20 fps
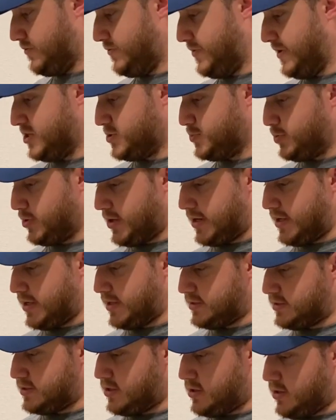finished
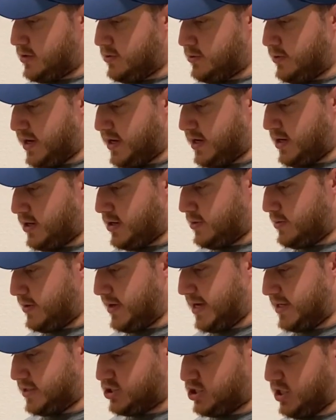product right here. We
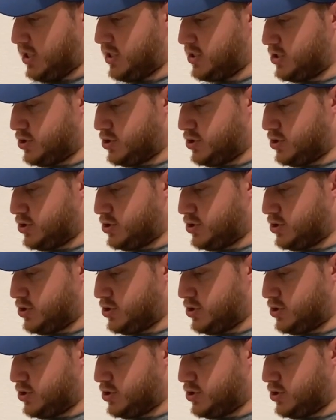got chicken,